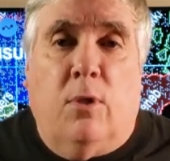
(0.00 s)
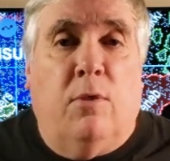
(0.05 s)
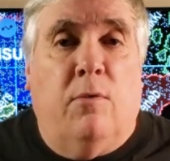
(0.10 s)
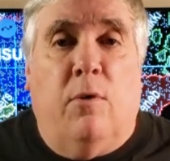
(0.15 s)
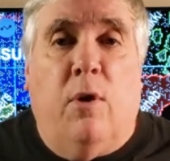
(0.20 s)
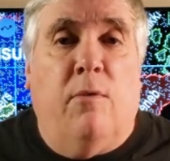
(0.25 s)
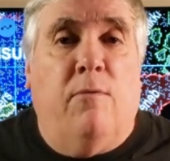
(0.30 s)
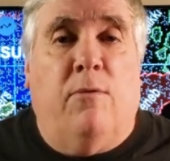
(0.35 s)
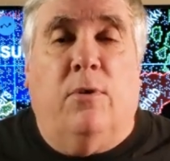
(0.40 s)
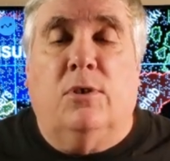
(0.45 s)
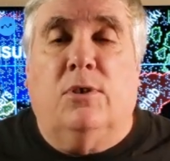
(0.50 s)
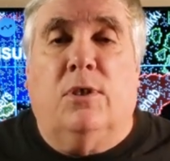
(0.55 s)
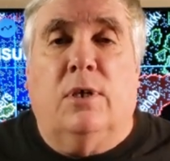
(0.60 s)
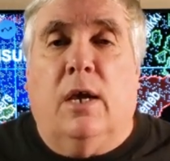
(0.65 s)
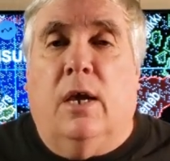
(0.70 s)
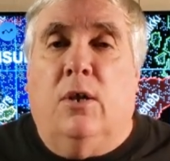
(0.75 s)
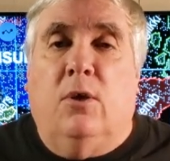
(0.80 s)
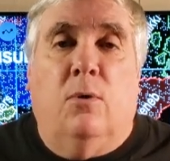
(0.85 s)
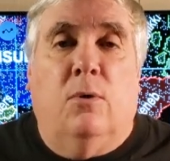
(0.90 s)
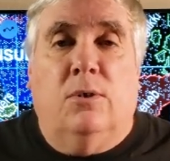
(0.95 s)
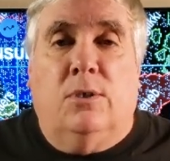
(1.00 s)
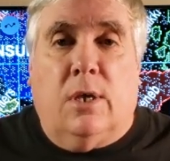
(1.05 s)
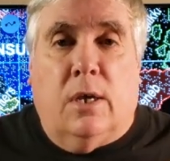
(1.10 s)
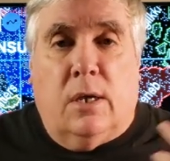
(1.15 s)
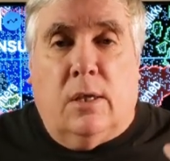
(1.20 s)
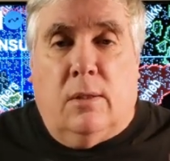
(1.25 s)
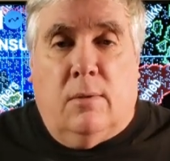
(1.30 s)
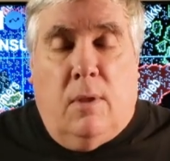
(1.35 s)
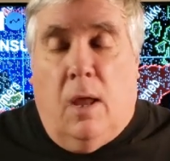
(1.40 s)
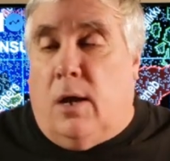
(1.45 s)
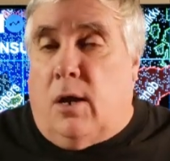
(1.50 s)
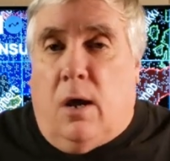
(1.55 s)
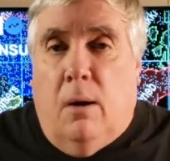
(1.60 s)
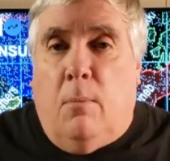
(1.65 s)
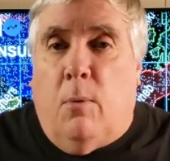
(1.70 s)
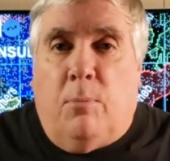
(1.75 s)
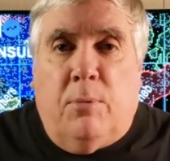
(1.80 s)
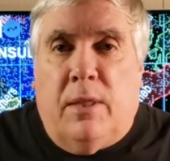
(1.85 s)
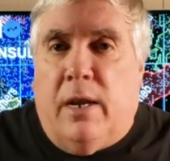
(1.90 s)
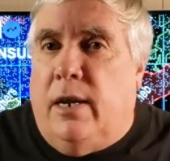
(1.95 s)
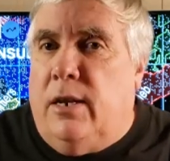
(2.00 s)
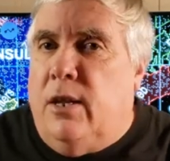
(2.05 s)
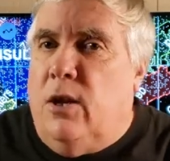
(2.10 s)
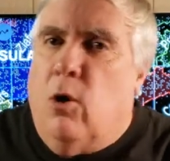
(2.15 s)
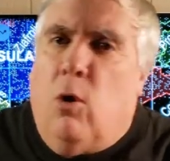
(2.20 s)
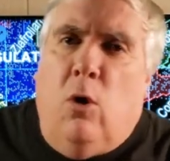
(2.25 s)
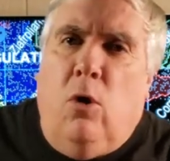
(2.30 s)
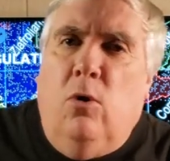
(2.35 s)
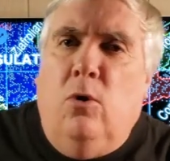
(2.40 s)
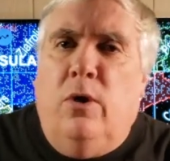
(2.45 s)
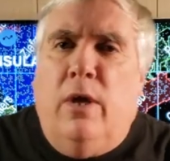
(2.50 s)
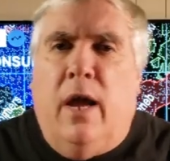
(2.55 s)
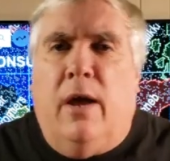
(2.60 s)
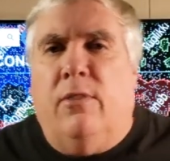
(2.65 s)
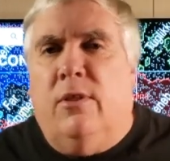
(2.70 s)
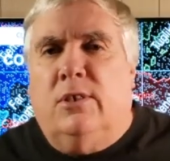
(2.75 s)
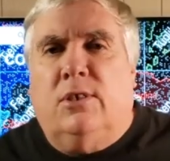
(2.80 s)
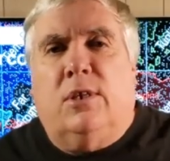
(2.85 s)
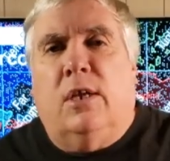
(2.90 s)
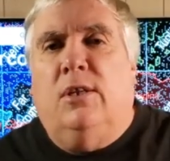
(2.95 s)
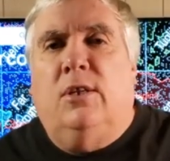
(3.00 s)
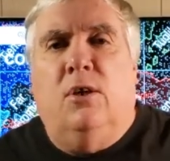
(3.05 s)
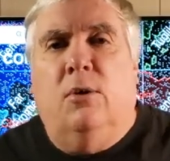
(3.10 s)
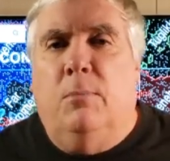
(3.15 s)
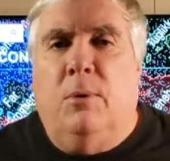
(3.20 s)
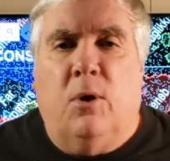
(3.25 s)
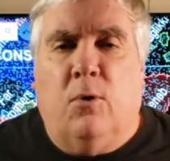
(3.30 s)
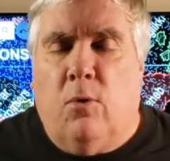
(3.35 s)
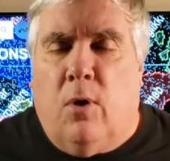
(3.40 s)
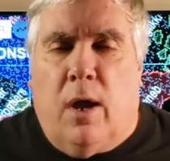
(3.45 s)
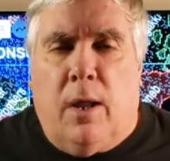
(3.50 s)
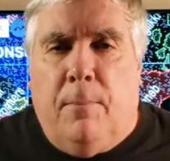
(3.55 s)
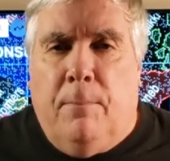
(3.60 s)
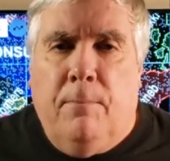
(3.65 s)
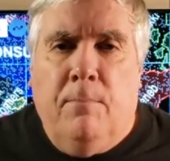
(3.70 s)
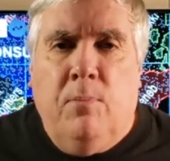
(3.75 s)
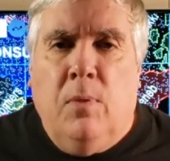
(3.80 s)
the very first thing I do is I come up with an idea. Oh yeah, this idea will be great.